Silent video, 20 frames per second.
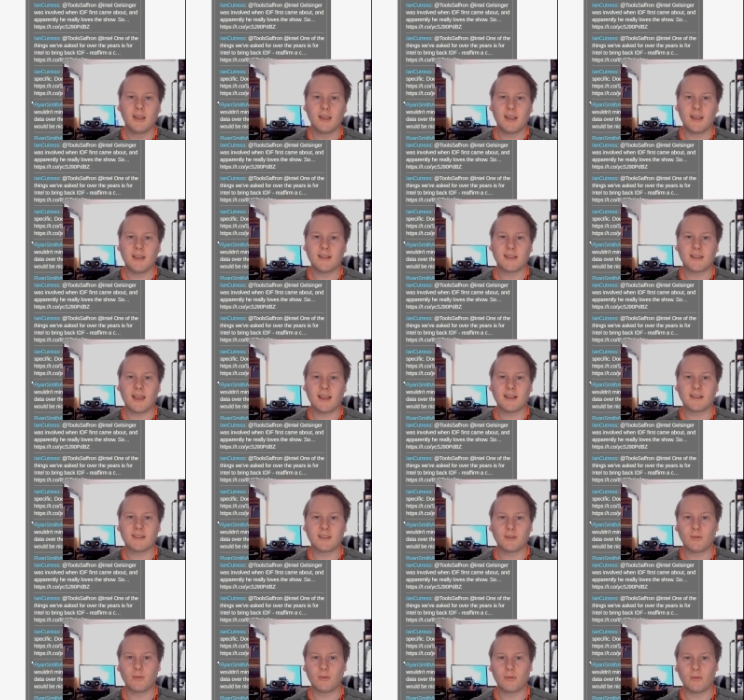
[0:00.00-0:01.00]
is that
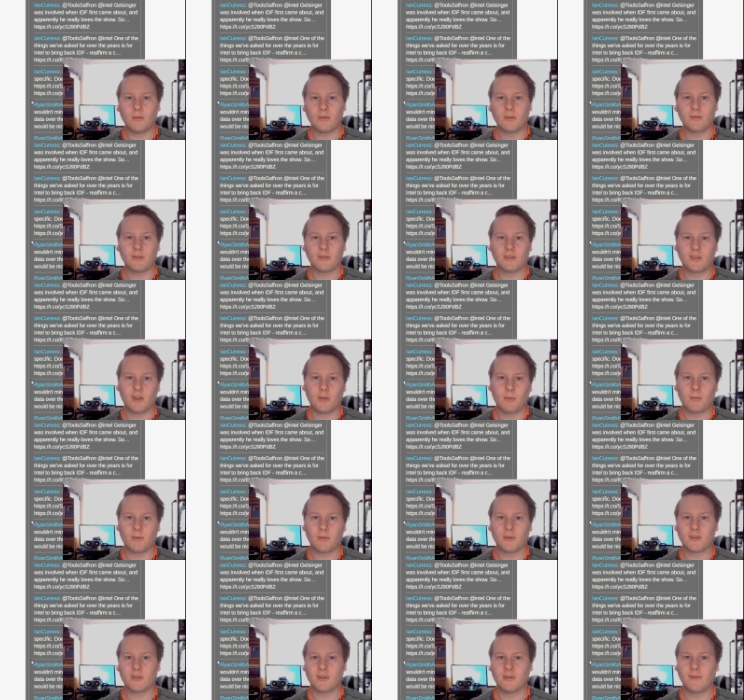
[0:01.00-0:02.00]
single core turbo
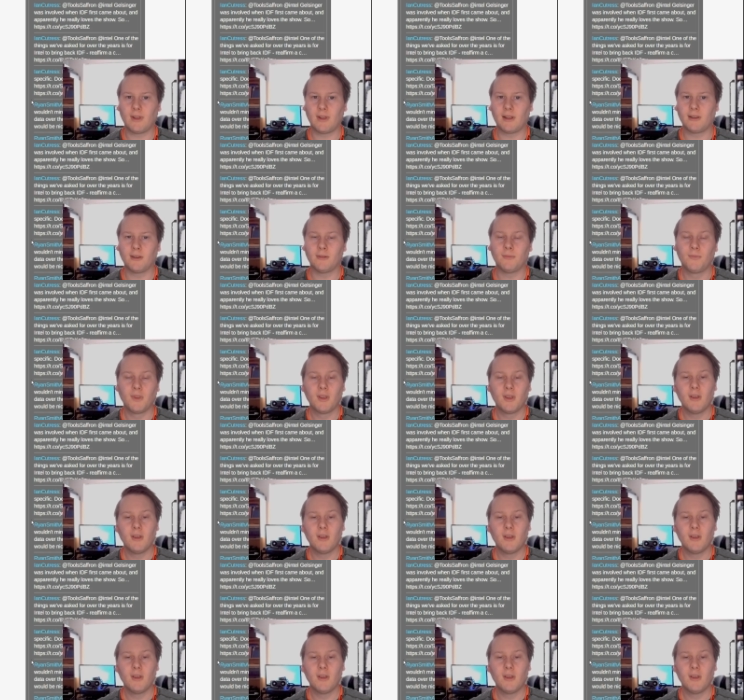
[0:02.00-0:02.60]
boost two value.